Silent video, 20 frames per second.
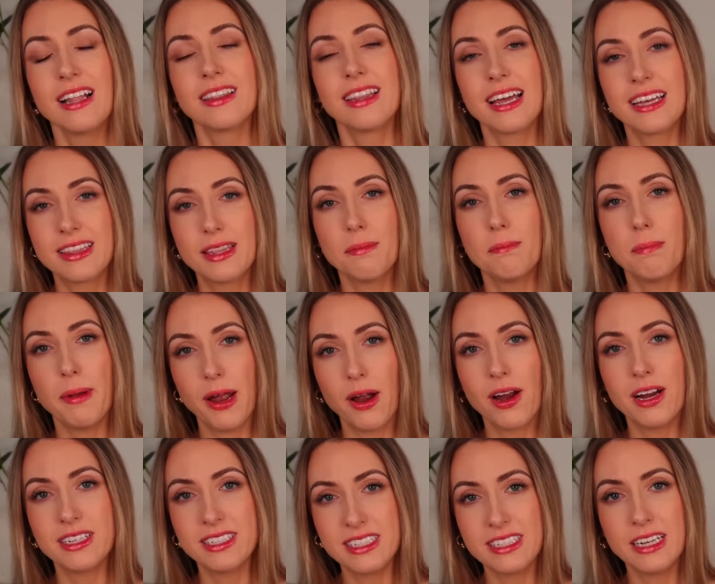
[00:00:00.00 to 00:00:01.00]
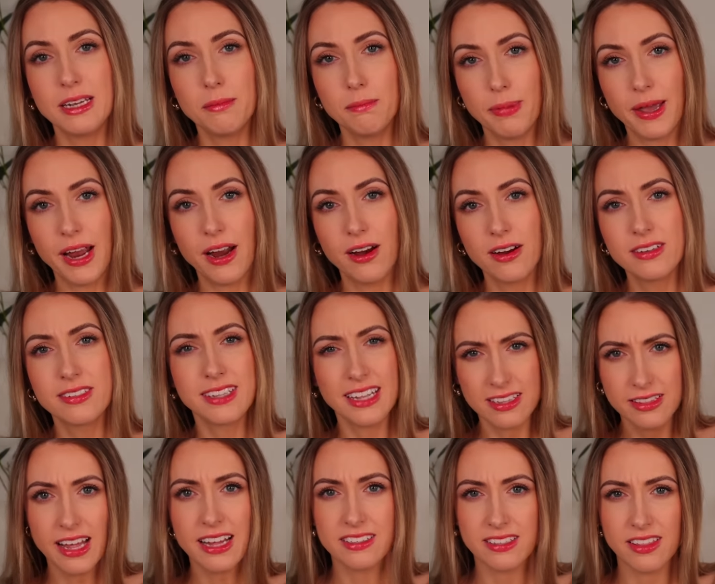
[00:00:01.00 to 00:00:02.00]
Like the Berenstain Bears,
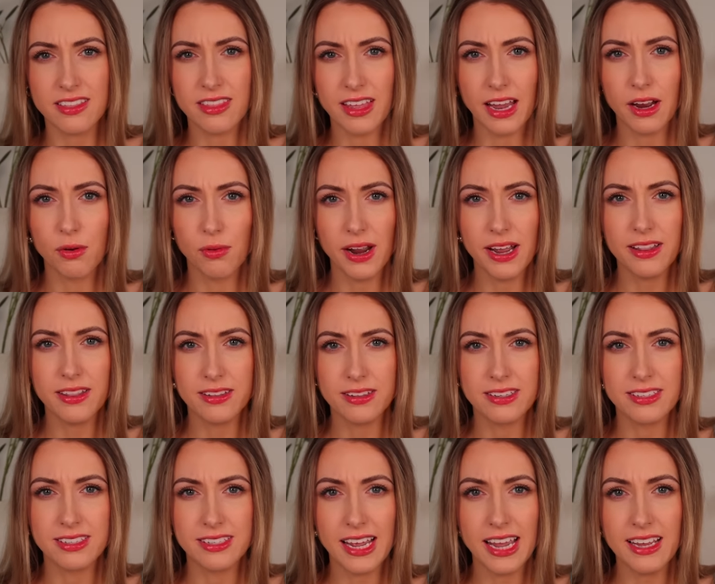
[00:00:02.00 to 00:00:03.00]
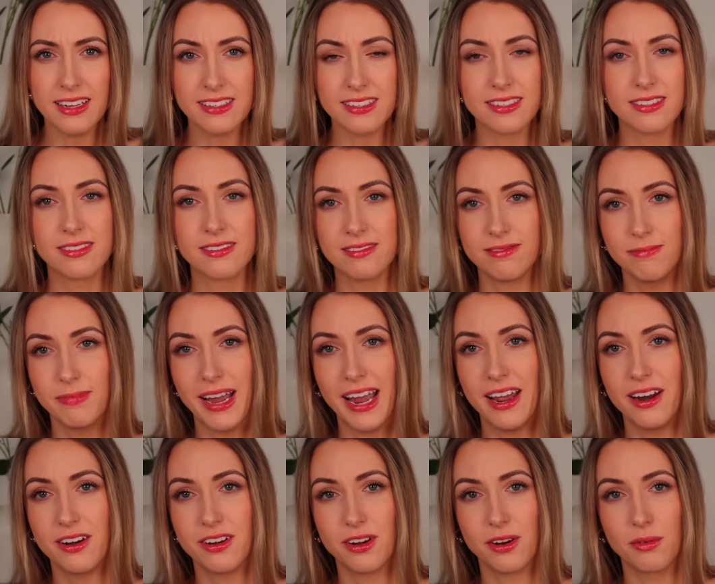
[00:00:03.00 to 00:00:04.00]
that's a thing, right? In the States? My
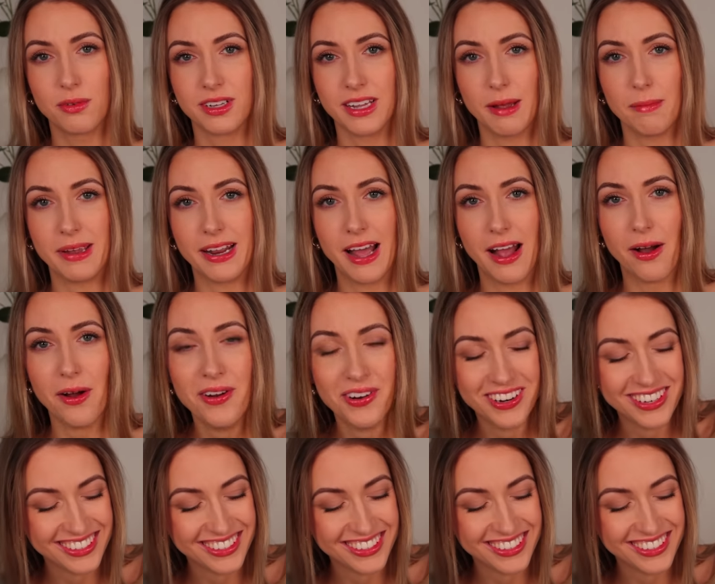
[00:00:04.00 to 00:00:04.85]
editor will let me know.